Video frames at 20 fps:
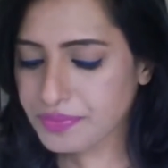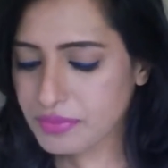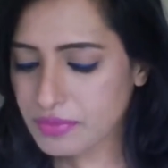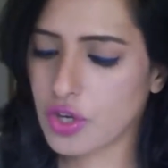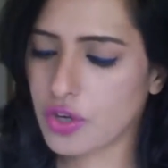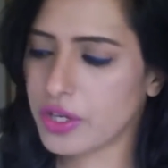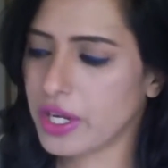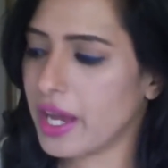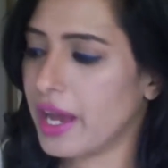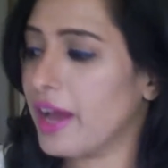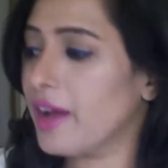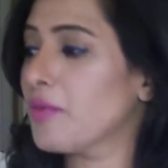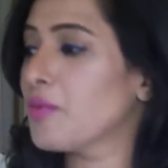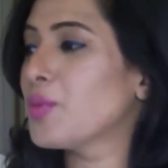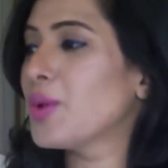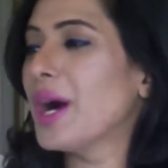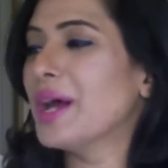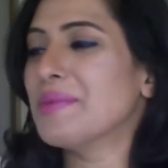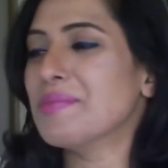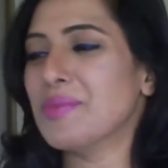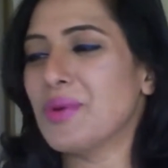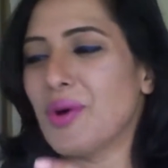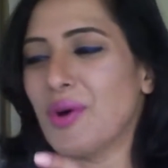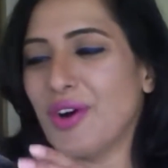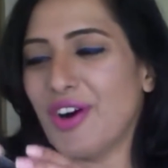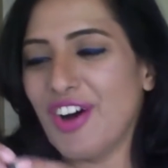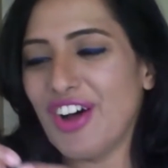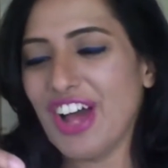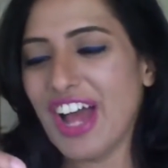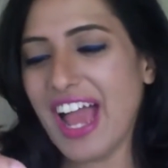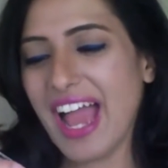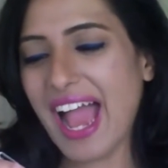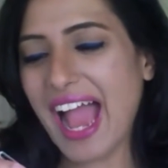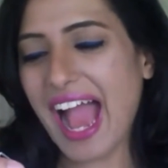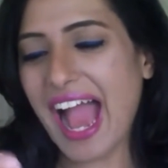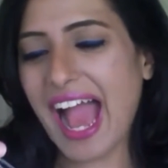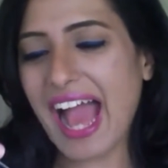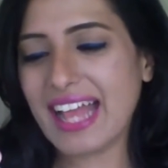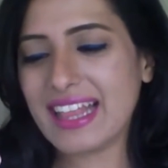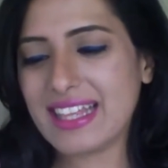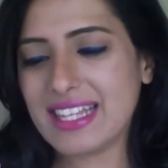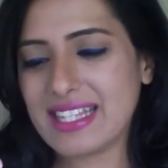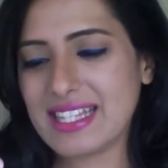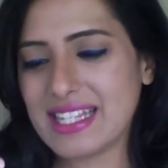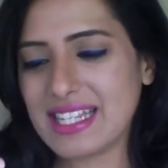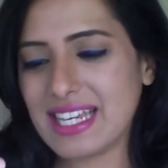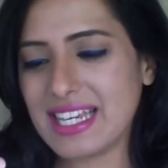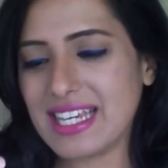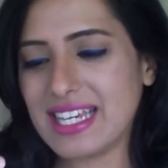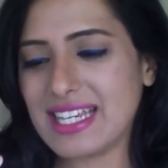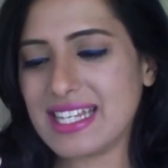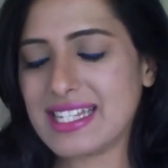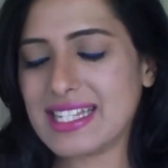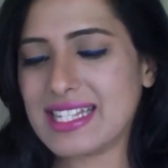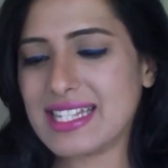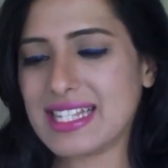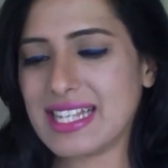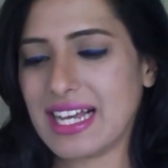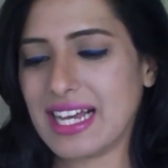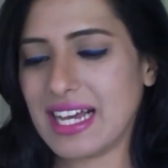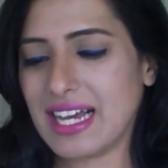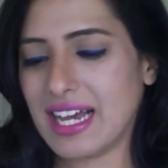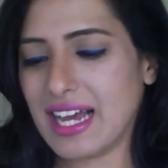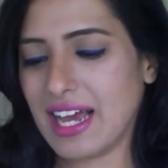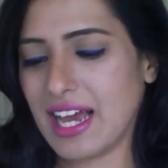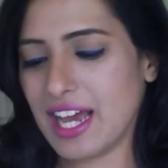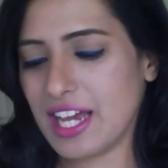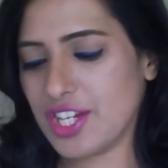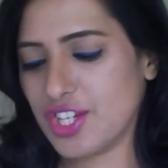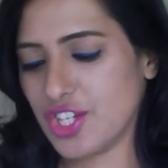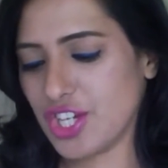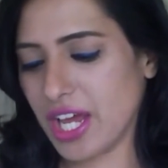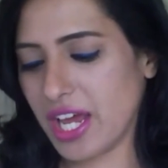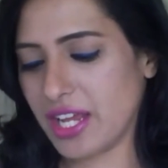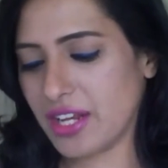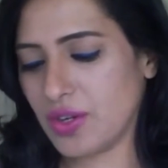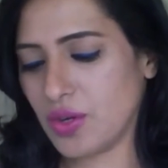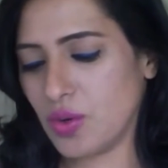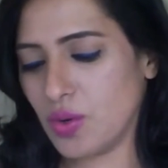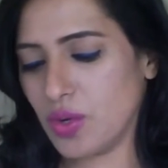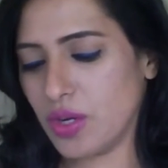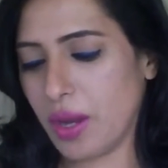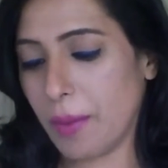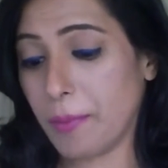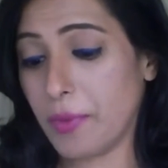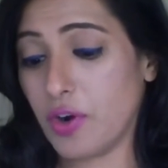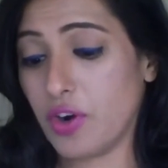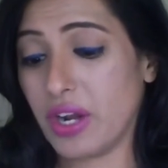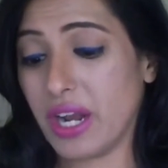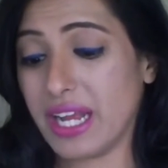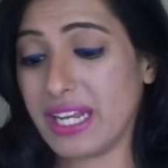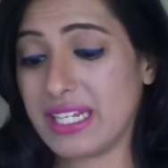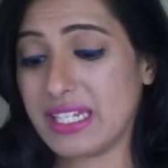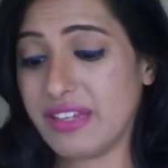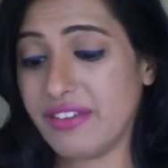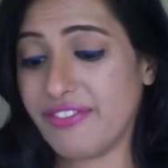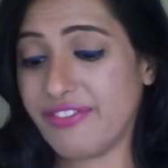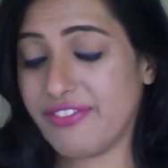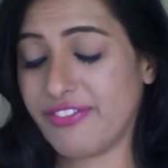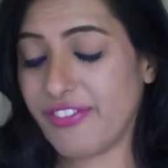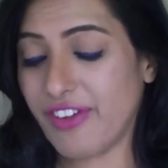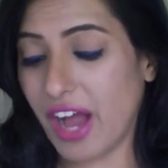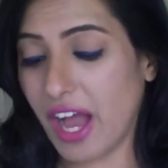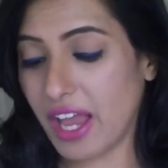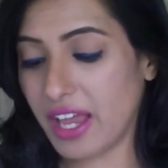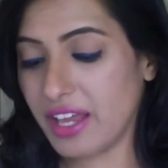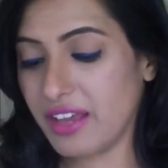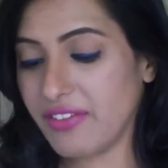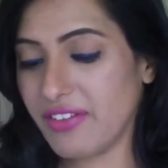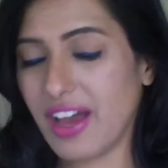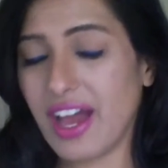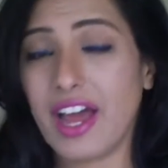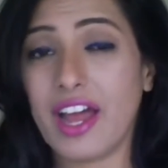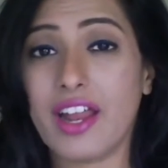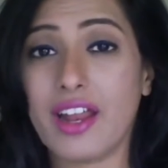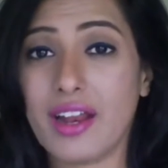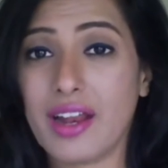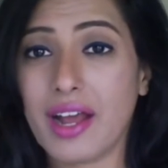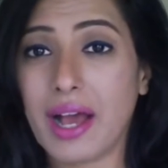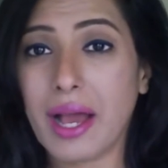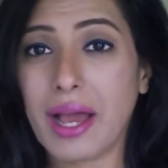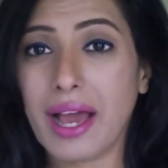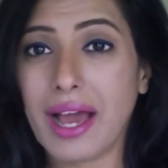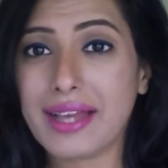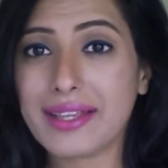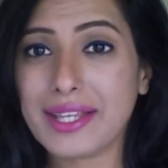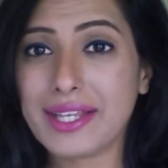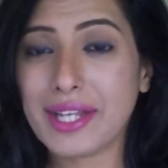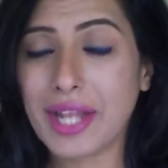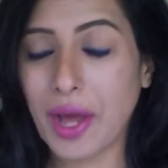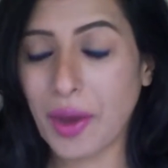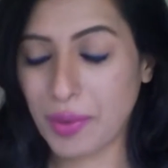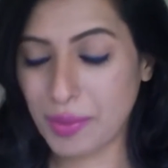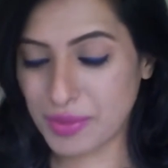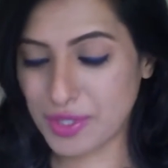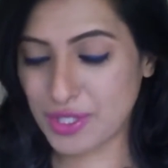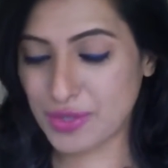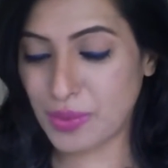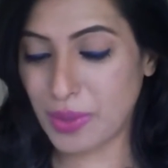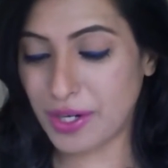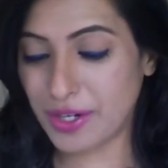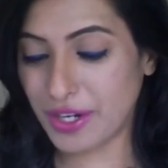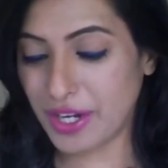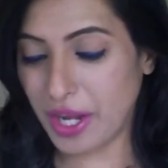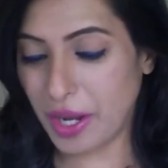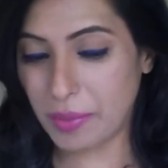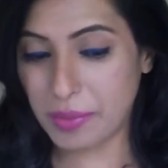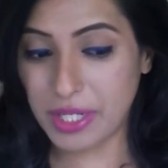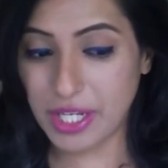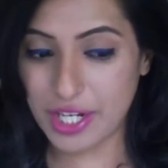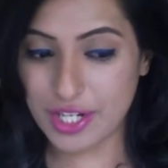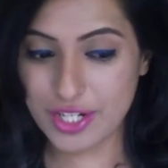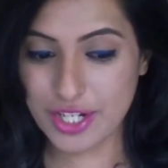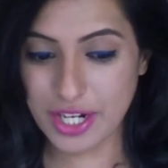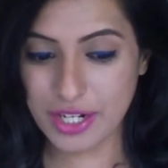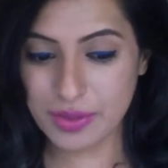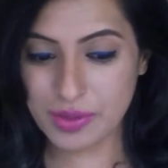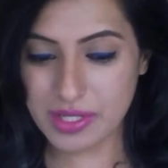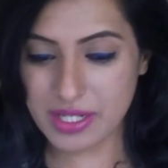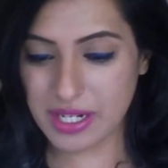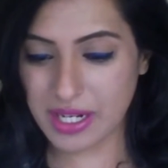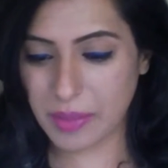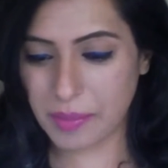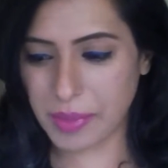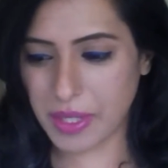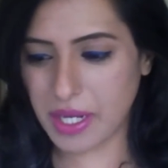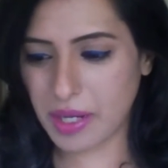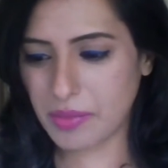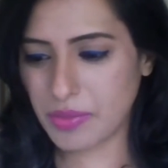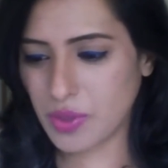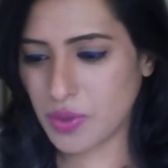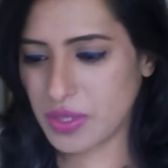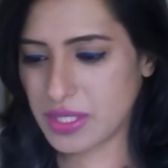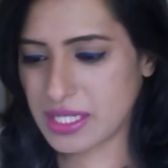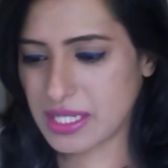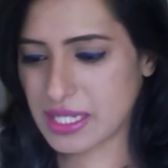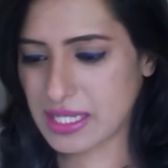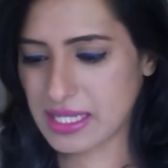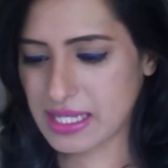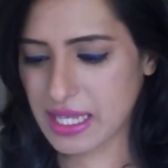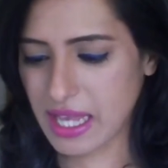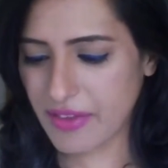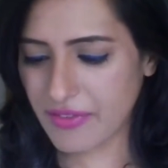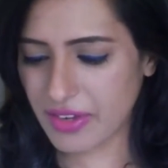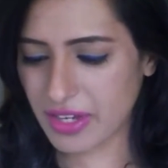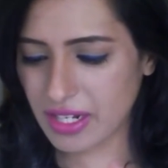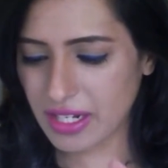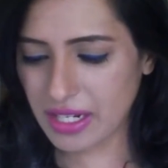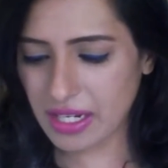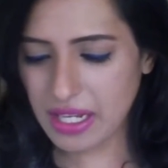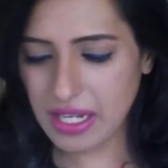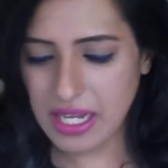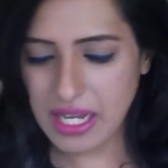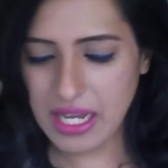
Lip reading: Sorry, I have one more, and this is eyeshadow number 95. I think now I'm just wondering how many eyeshadows did I pick up, though it says 7.